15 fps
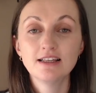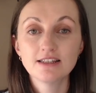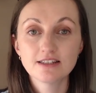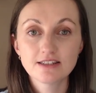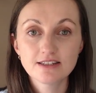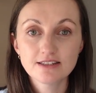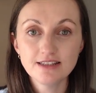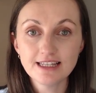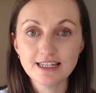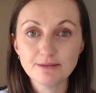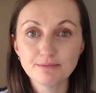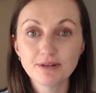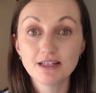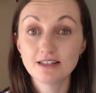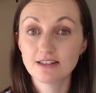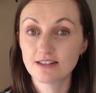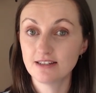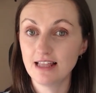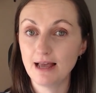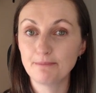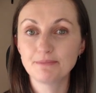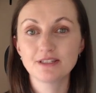sleep,
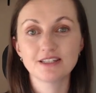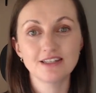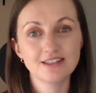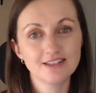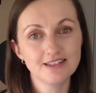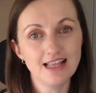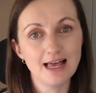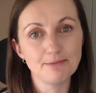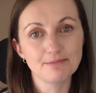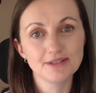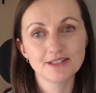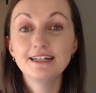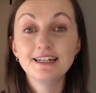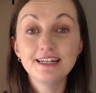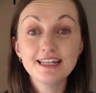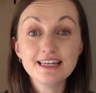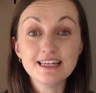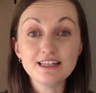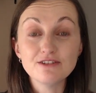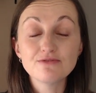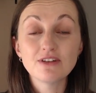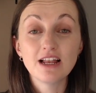slept, slept,
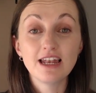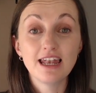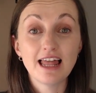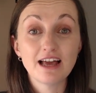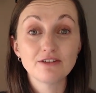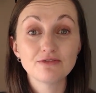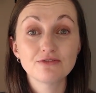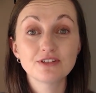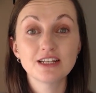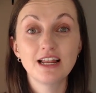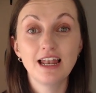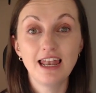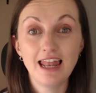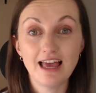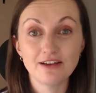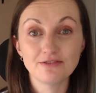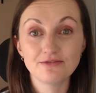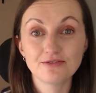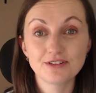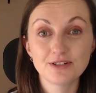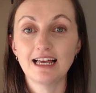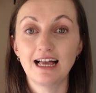leave, left,
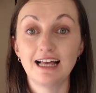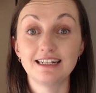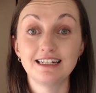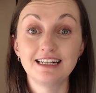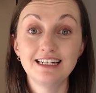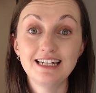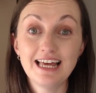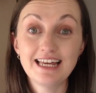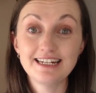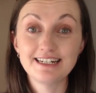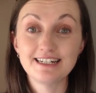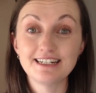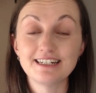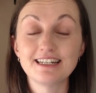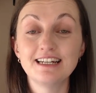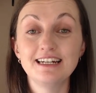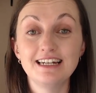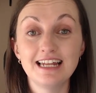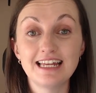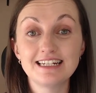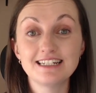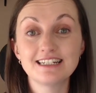left, and lend,
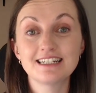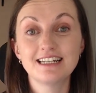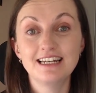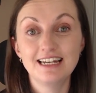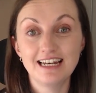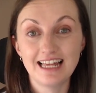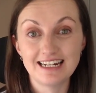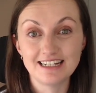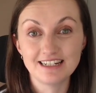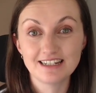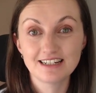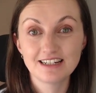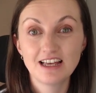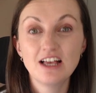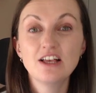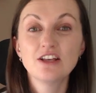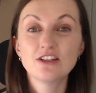lent, lent.